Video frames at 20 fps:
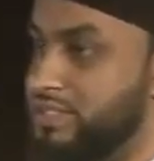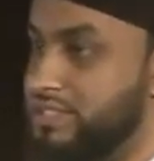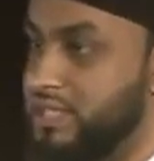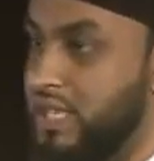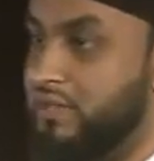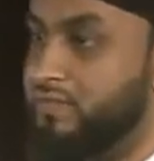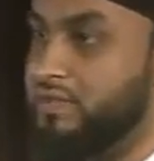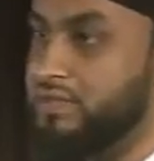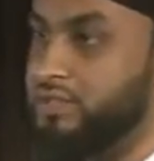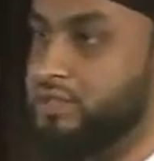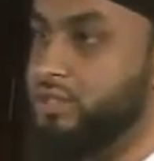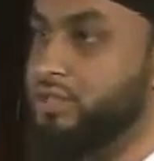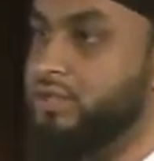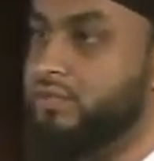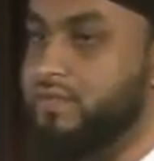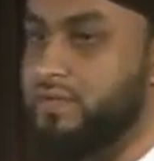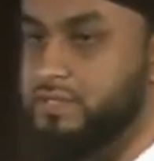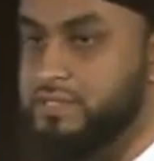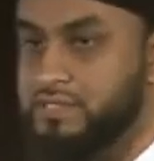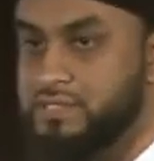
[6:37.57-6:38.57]
discover the
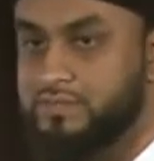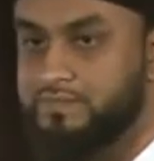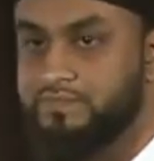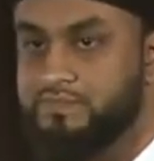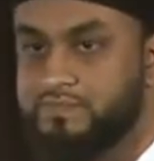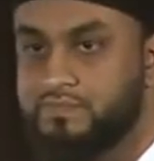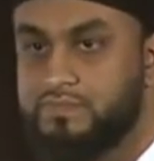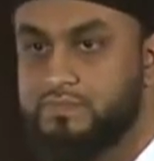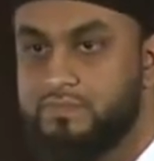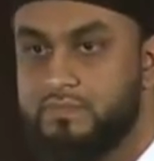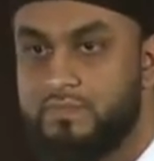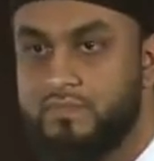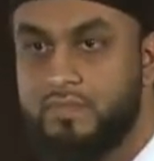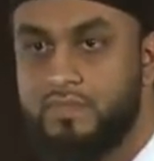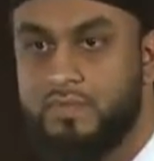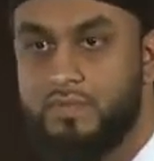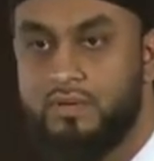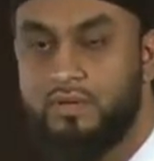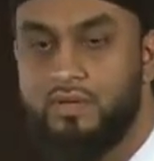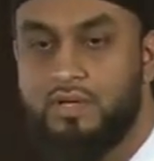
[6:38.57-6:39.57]
universe.
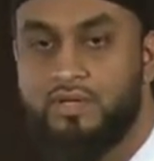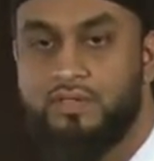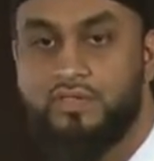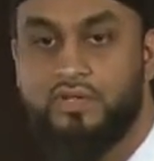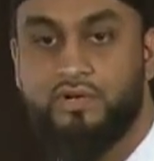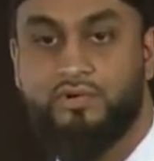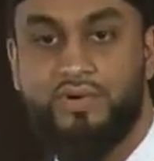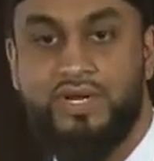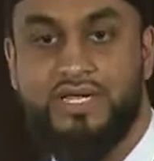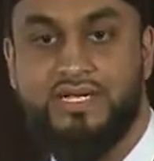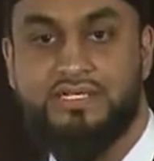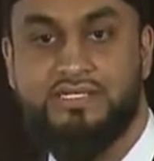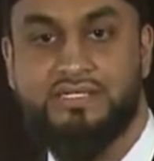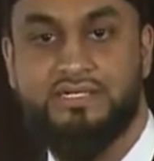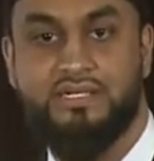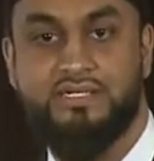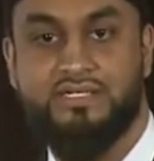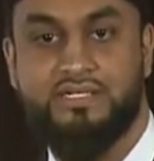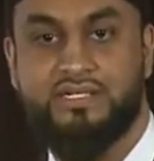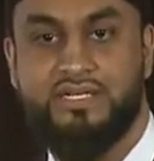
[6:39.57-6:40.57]
The Greeks
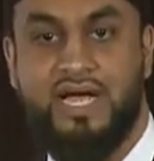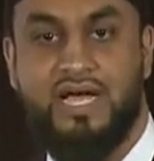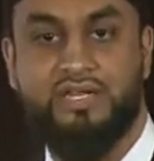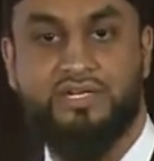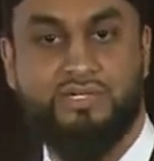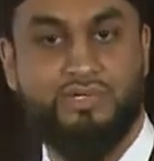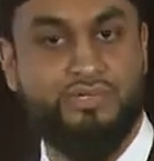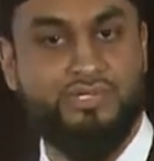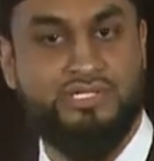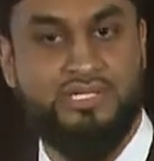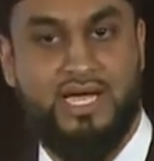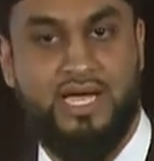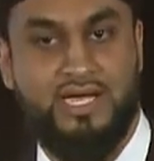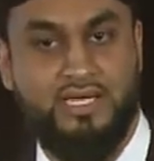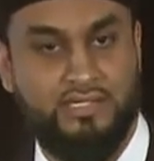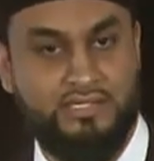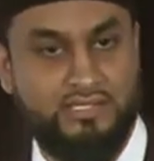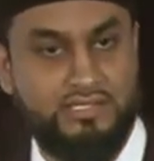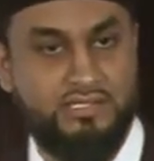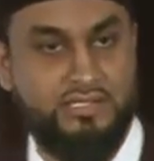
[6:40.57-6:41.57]
did not do
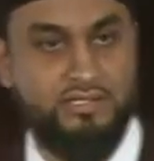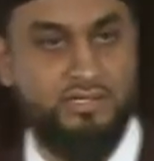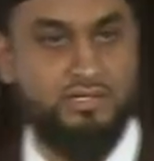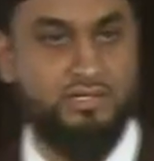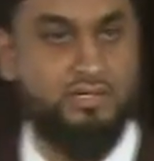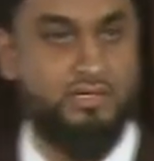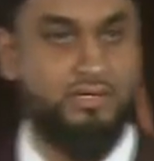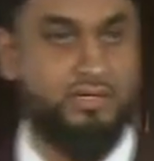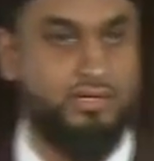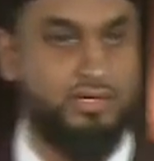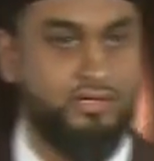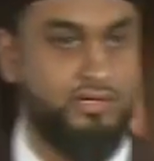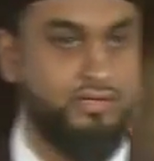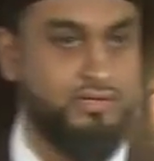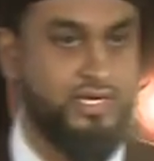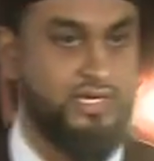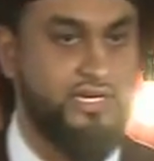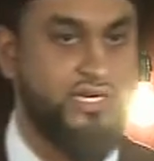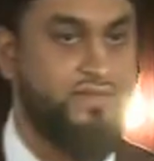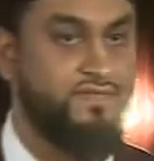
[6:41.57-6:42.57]
science.
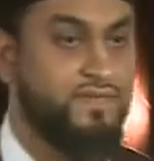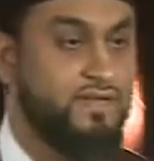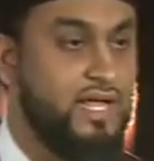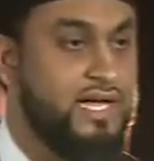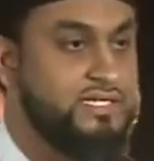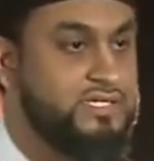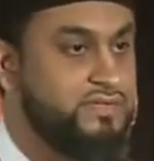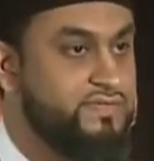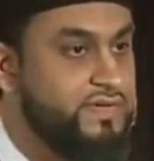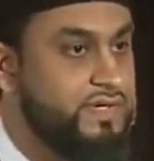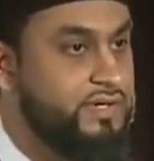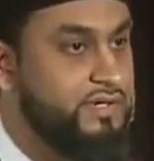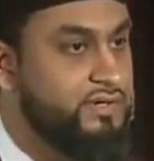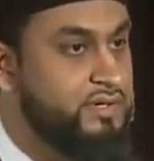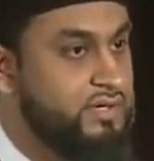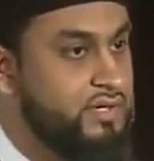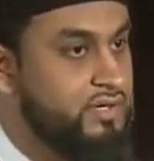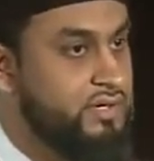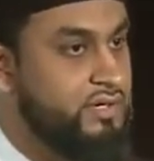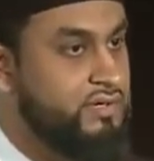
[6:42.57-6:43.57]
They did philosophy.
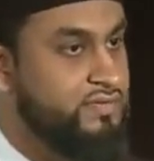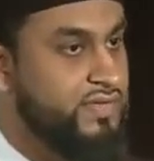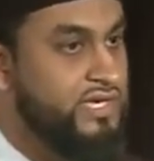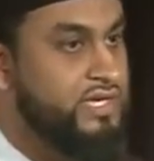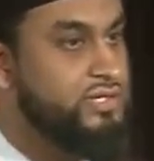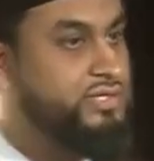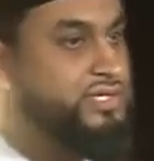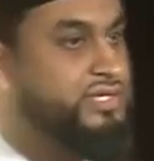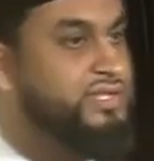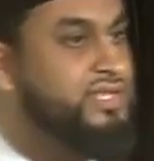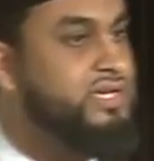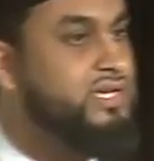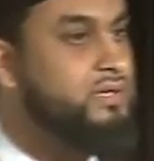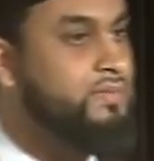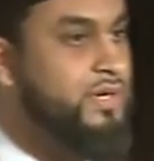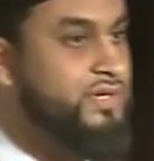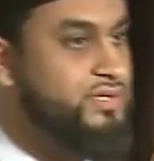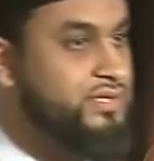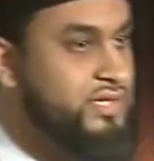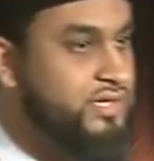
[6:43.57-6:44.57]
They used to think
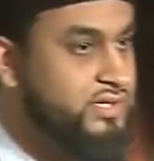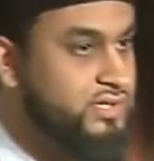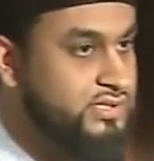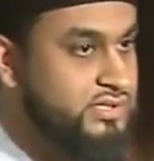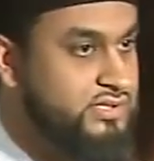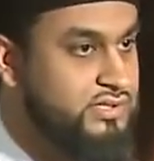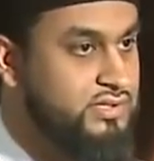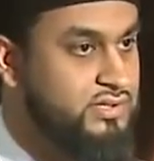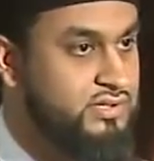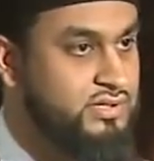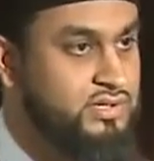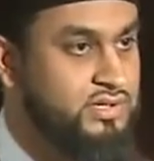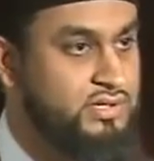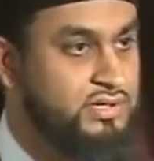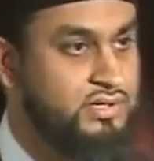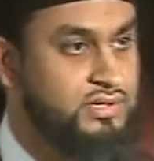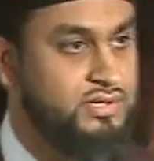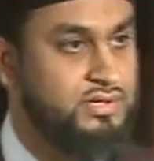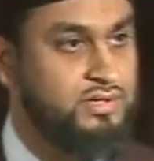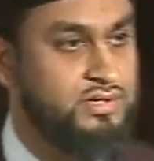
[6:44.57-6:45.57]
about things.
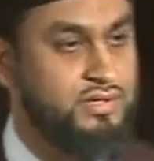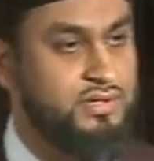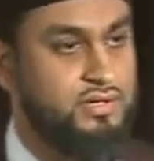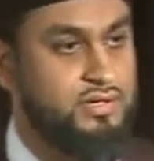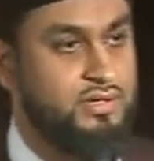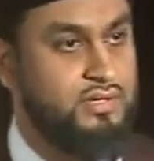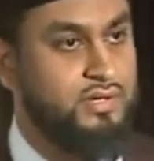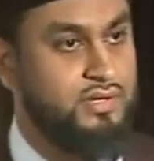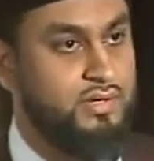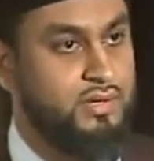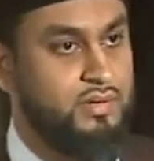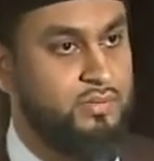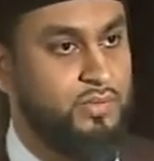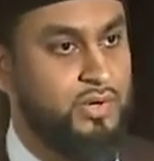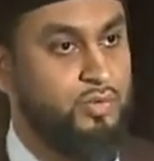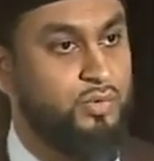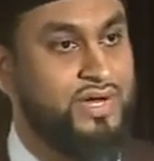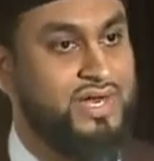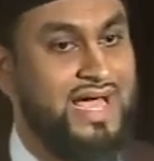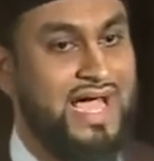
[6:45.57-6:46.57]

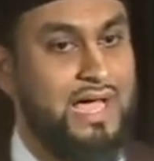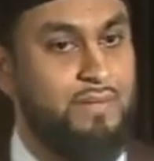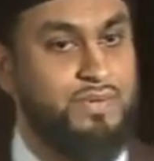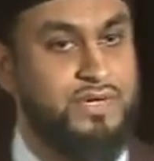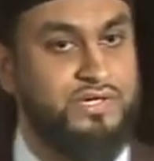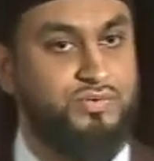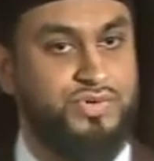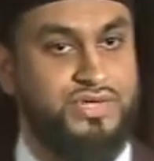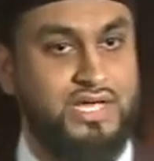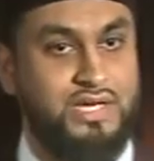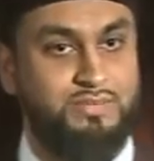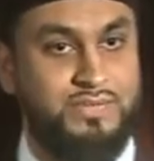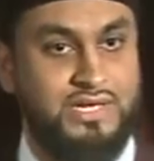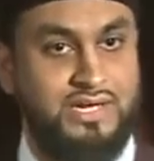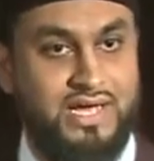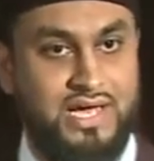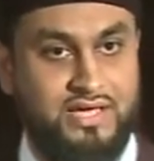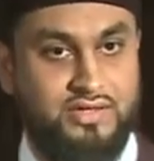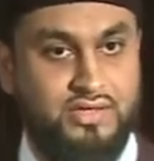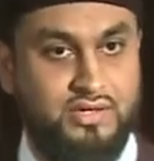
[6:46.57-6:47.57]
But what happened with Ibn
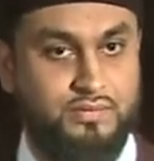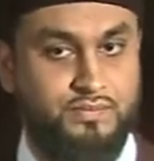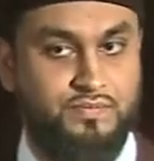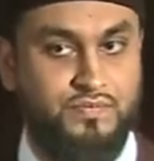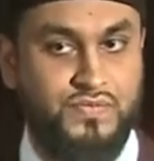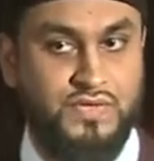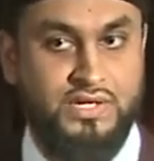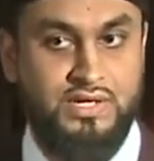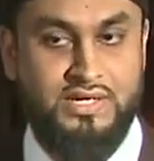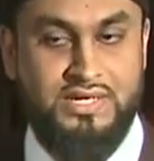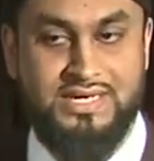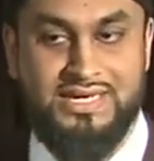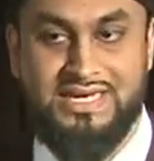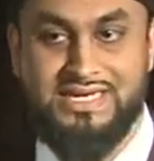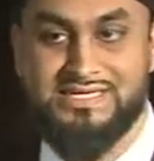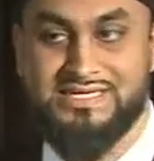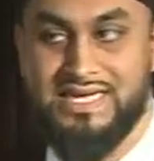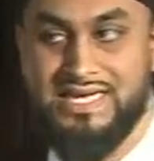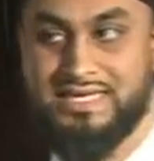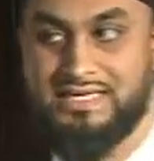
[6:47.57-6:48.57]
al-Haytham?
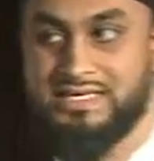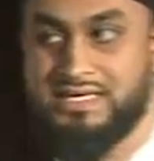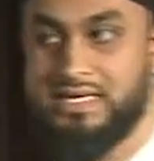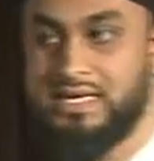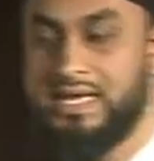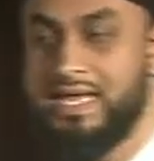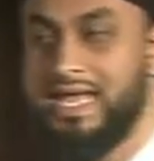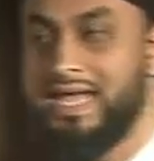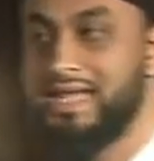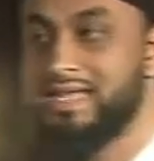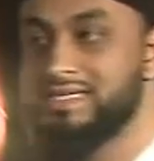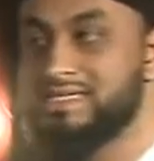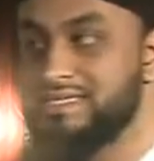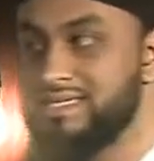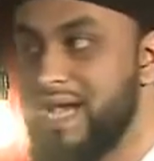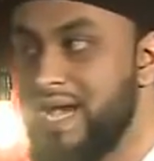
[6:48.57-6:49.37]
He said, it is